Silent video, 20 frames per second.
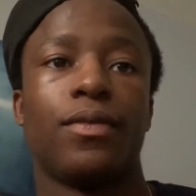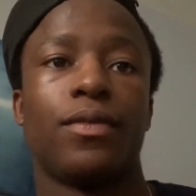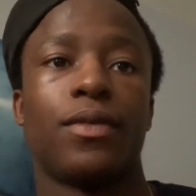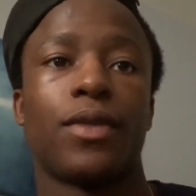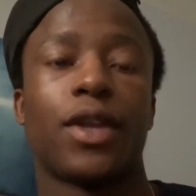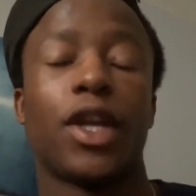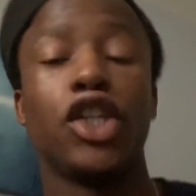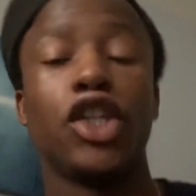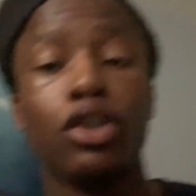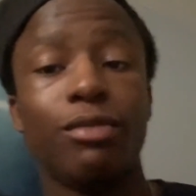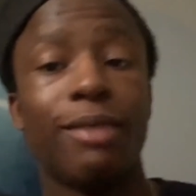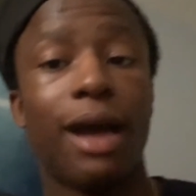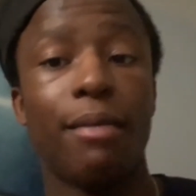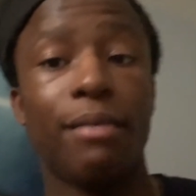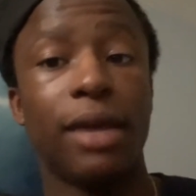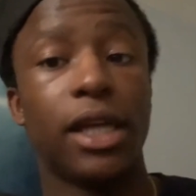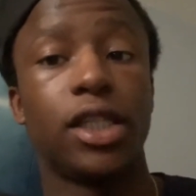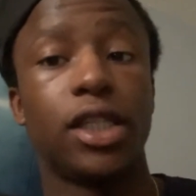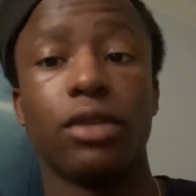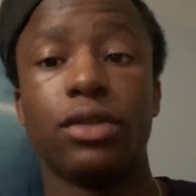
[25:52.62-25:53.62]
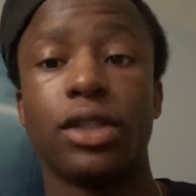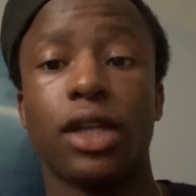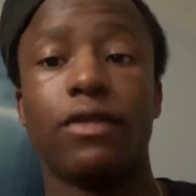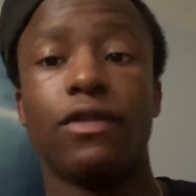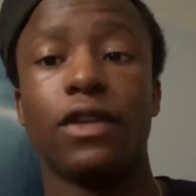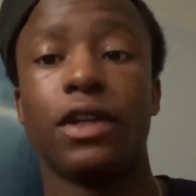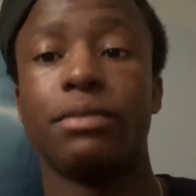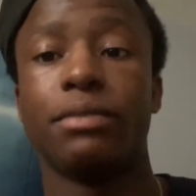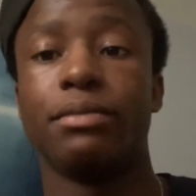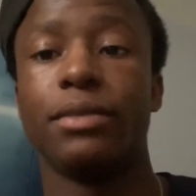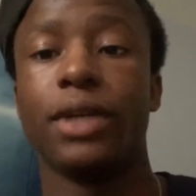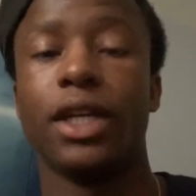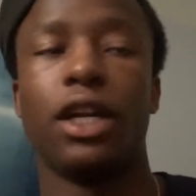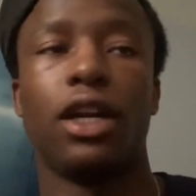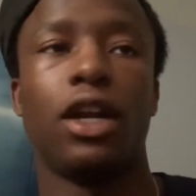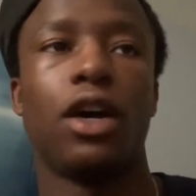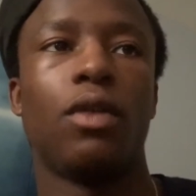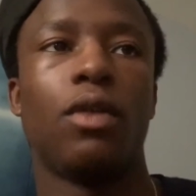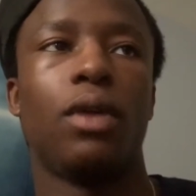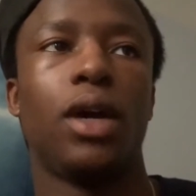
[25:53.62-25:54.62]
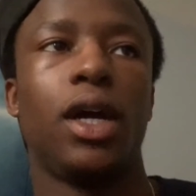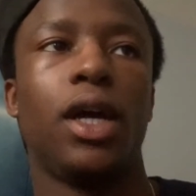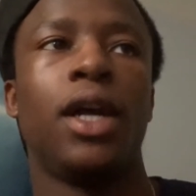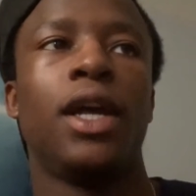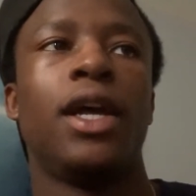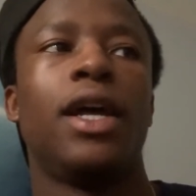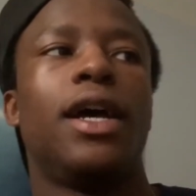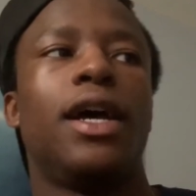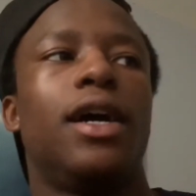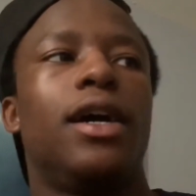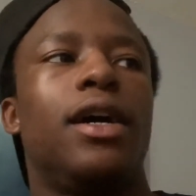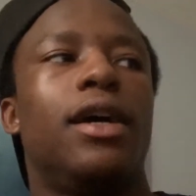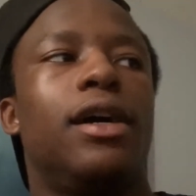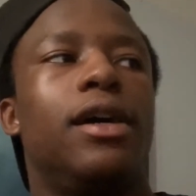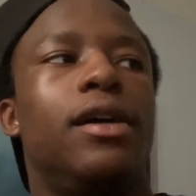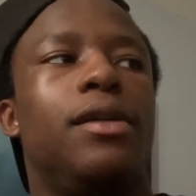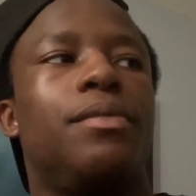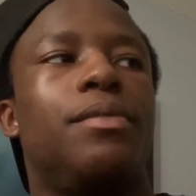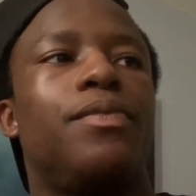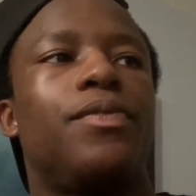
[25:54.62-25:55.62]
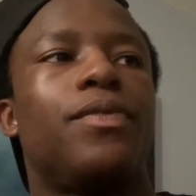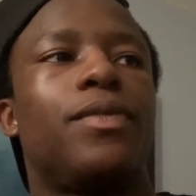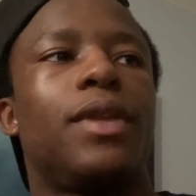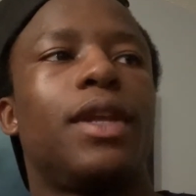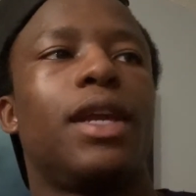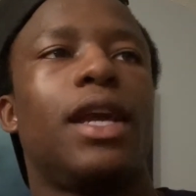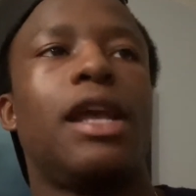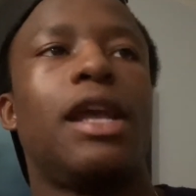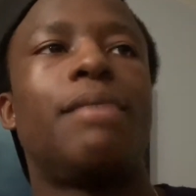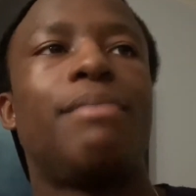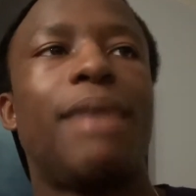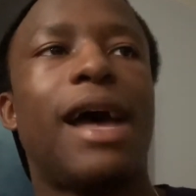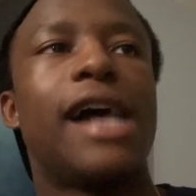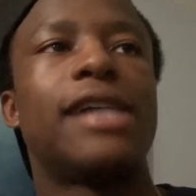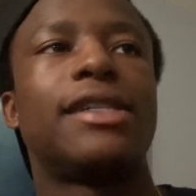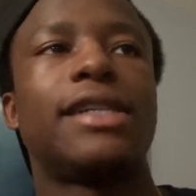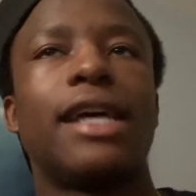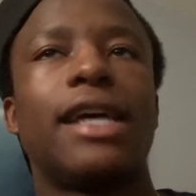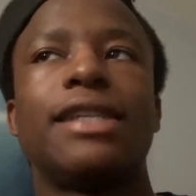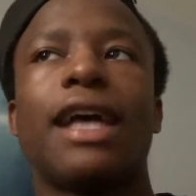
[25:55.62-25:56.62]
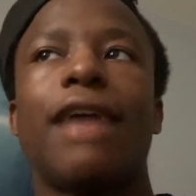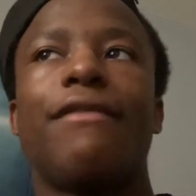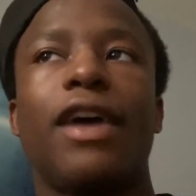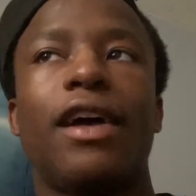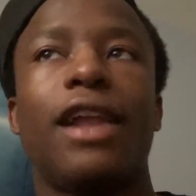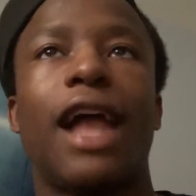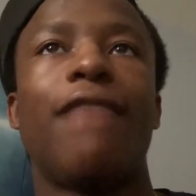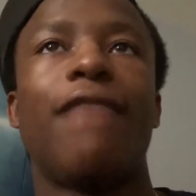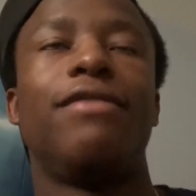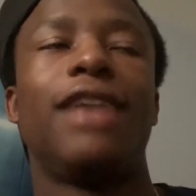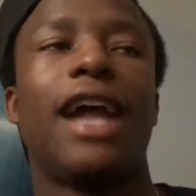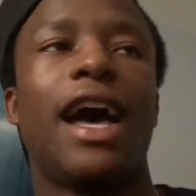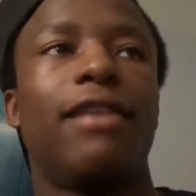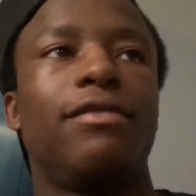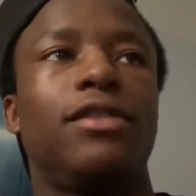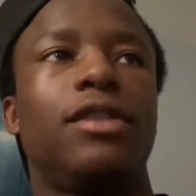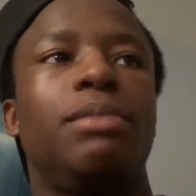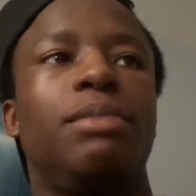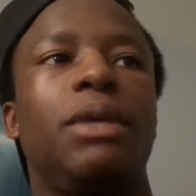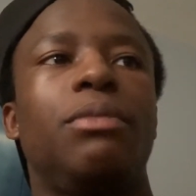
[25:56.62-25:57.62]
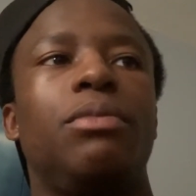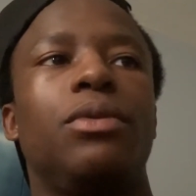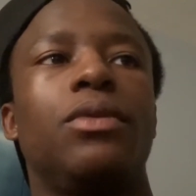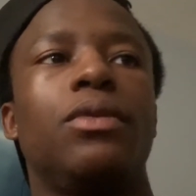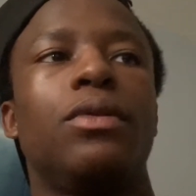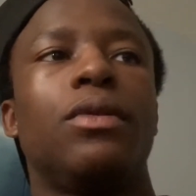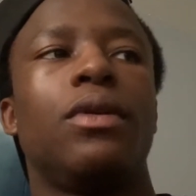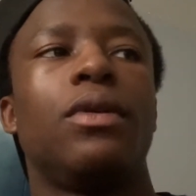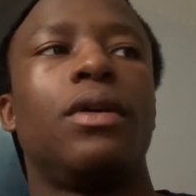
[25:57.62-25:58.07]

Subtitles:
Because you might mess yourself up in the long run. In the past, yes, I've lied to people.